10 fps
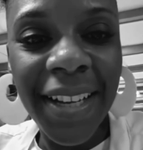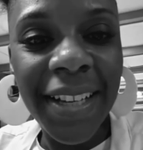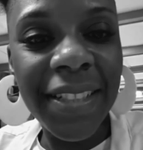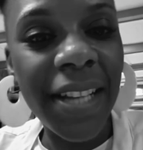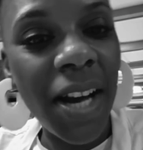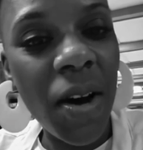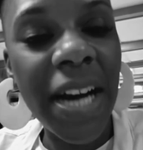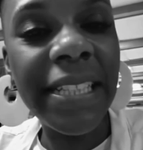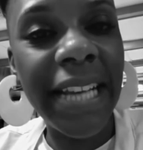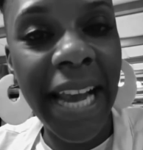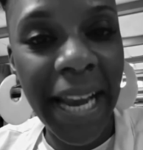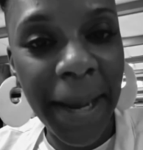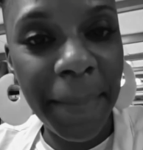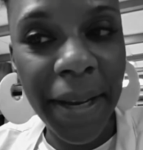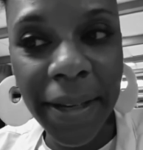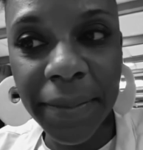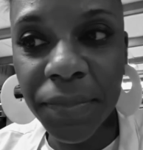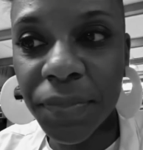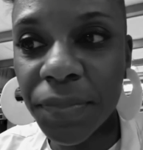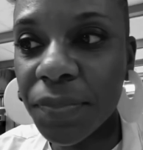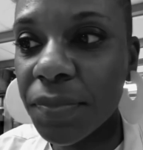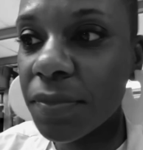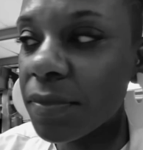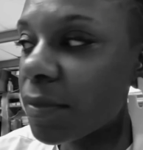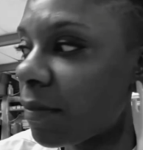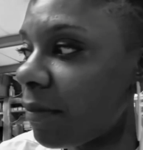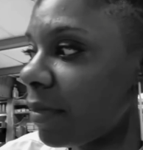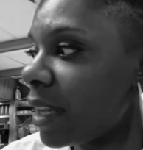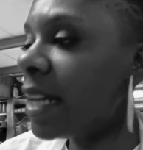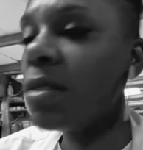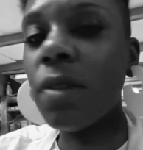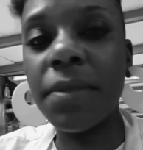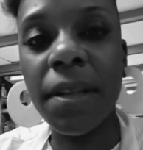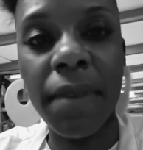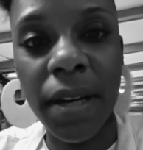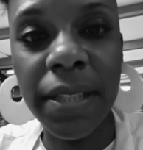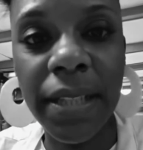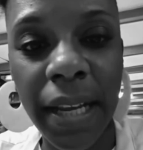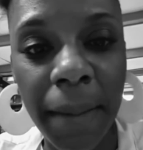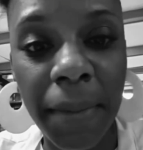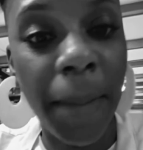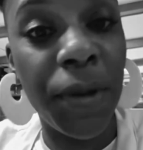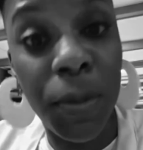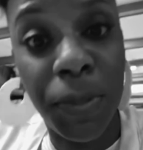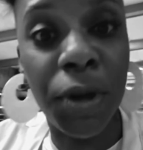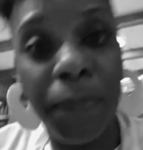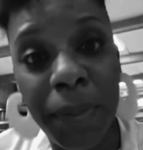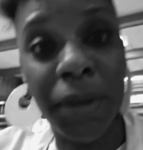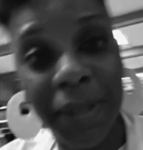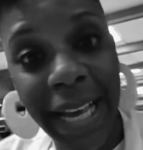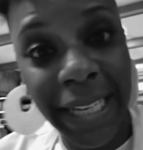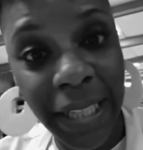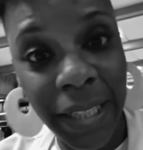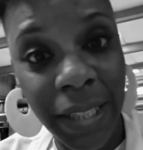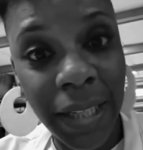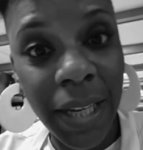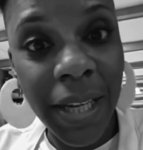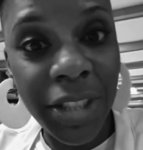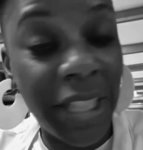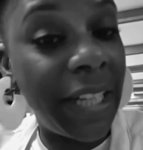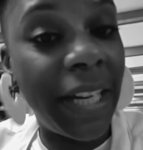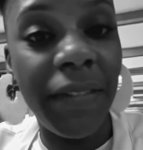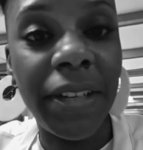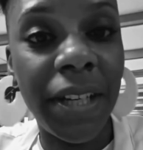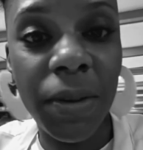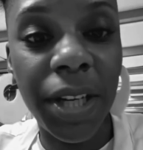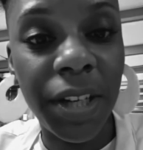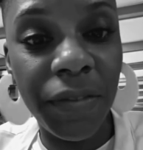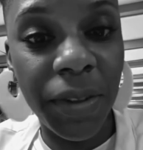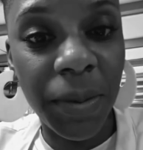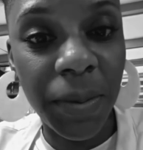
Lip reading: So Auntie Hammy. That's what I'm talking about, Auntie Hammy. The pew pew pew lady. She ain't never did no interview.